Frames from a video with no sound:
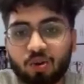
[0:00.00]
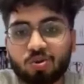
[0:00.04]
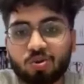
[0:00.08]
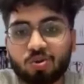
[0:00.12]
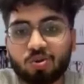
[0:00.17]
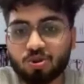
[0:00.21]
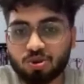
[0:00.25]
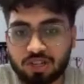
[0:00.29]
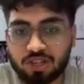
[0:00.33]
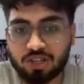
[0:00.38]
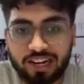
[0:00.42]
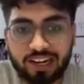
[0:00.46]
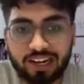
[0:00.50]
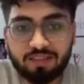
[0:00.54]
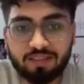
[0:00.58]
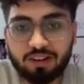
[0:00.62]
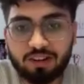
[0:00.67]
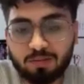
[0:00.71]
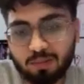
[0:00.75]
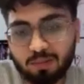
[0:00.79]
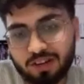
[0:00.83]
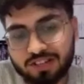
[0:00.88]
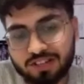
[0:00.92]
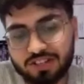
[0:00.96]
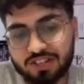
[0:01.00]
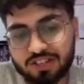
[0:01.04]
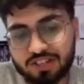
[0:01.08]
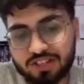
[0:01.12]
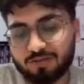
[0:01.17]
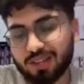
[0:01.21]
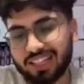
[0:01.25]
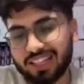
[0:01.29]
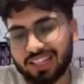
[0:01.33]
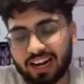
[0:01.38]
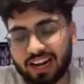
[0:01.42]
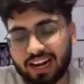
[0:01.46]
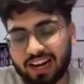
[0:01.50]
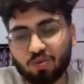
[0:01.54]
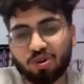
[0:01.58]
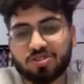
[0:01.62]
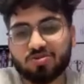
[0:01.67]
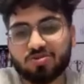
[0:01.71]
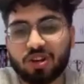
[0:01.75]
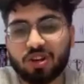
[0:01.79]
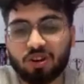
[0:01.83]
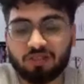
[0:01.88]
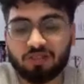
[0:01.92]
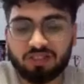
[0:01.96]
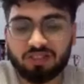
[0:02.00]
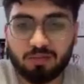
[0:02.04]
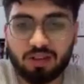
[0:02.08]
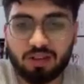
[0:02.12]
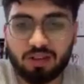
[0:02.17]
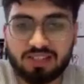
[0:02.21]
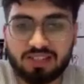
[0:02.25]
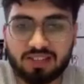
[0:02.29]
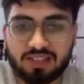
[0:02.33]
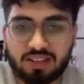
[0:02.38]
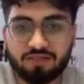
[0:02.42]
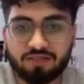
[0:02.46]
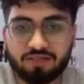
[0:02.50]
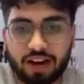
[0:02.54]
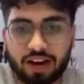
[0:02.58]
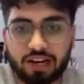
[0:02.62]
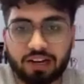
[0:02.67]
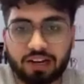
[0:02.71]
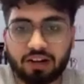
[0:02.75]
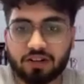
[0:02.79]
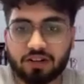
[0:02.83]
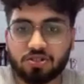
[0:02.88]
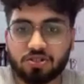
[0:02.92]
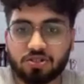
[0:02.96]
society will perceive me, that was one of the basic factors.